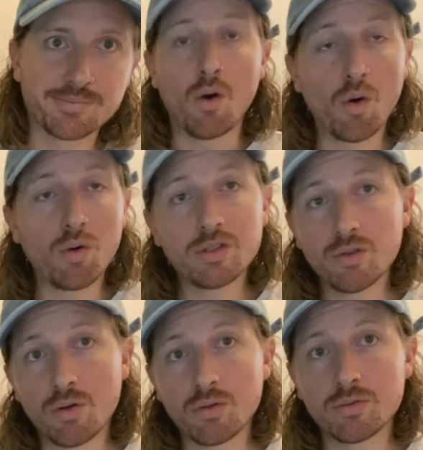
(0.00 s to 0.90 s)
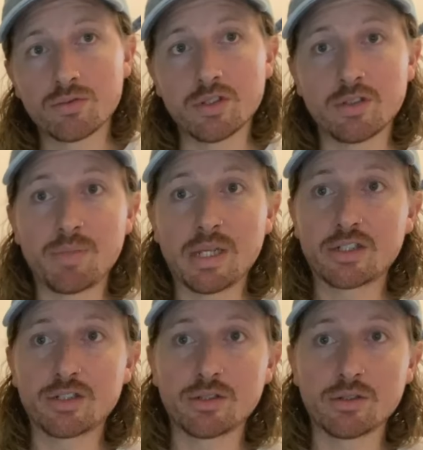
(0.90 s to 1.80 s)
All in all, the
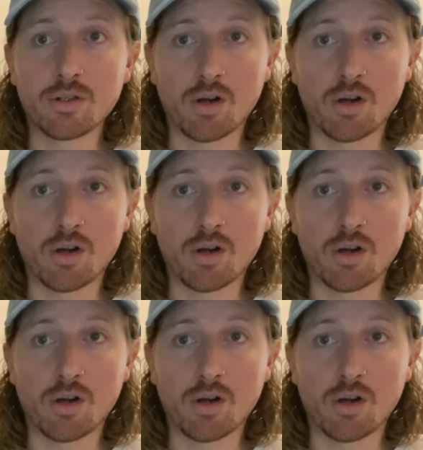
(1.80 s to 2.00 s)
depiction